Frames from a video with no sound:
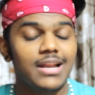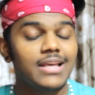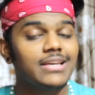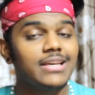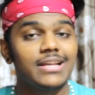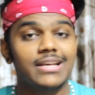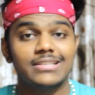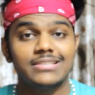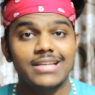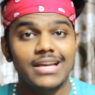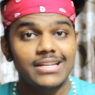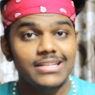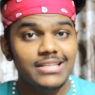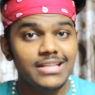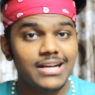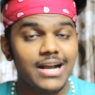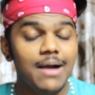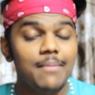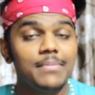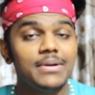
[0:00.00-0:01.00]
like exactly
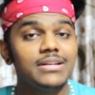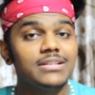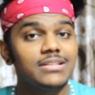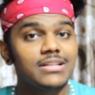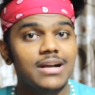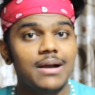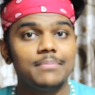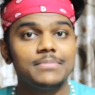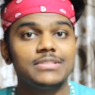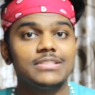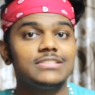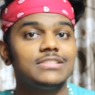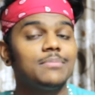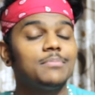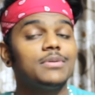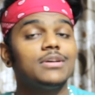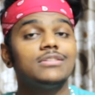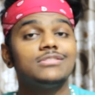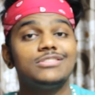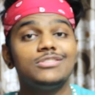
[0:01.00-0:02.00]
the comment in the comment section,
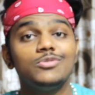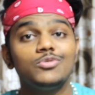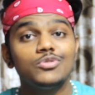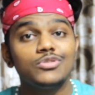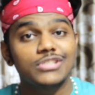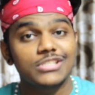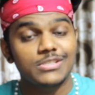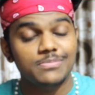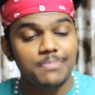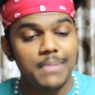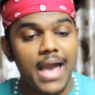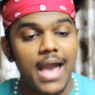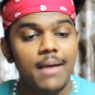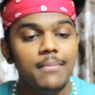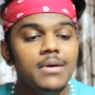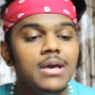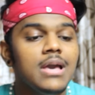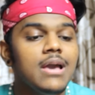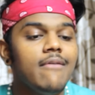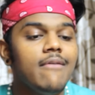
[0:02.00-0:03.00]
because due to the spam.